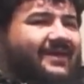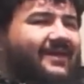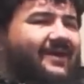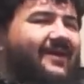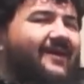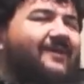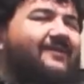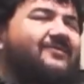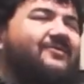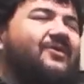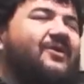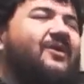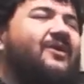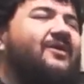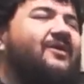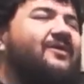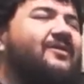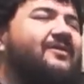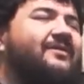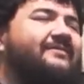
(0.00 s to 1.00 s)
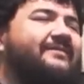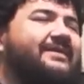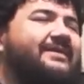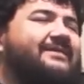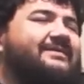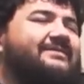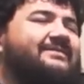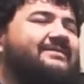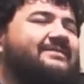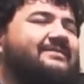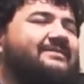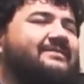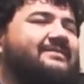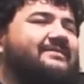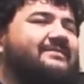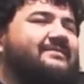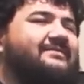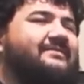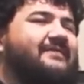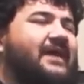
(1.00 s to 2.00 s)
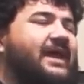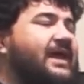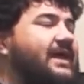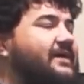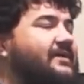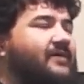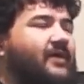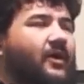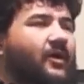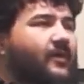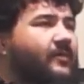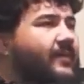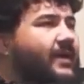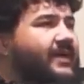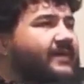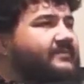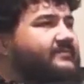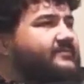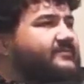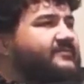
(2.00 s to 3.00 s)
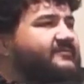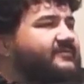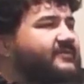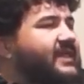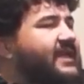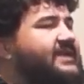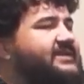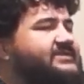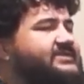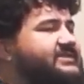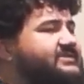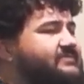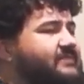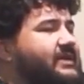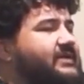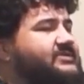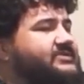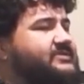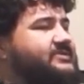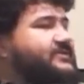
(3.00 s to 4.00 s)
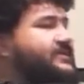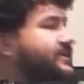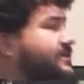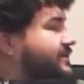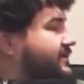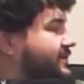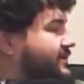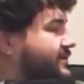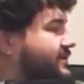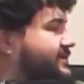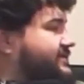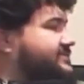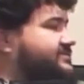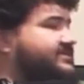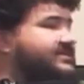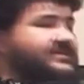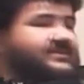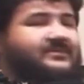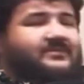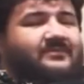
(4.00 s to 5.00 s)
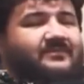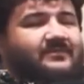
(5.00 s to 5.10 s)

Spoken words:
overall, I mean, hey, All Might flexed his muscle in this one.